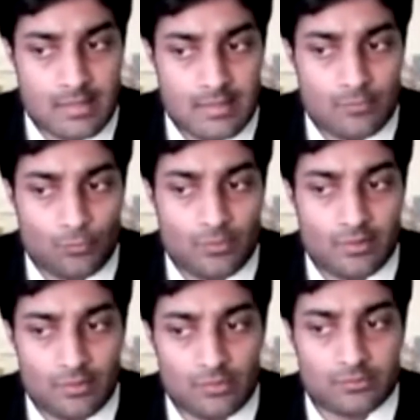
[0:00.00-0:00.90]

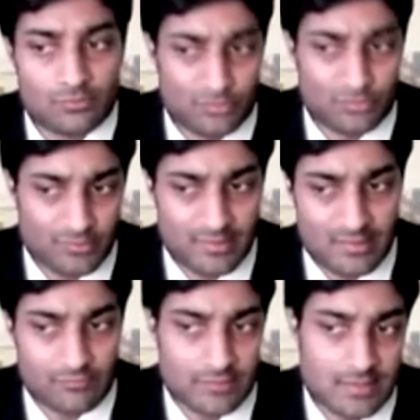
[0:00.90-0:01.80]
we're on the road to
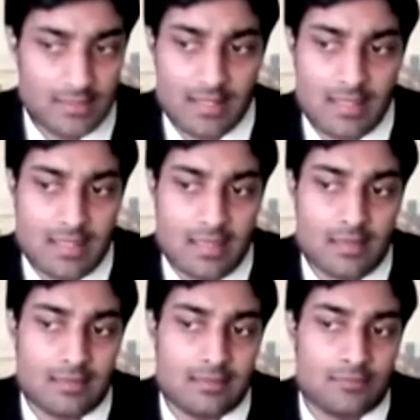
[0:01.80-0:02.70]
recovery,
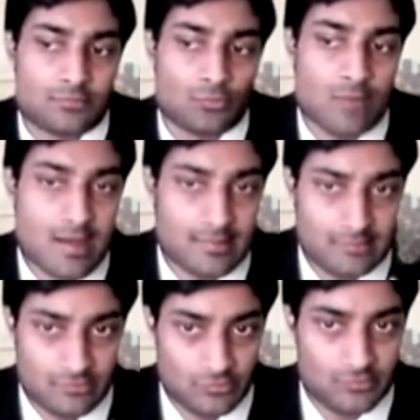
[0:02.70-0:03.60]
provided
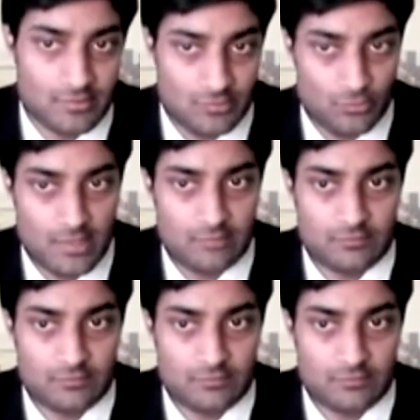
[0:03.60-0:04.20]
there's no third wave.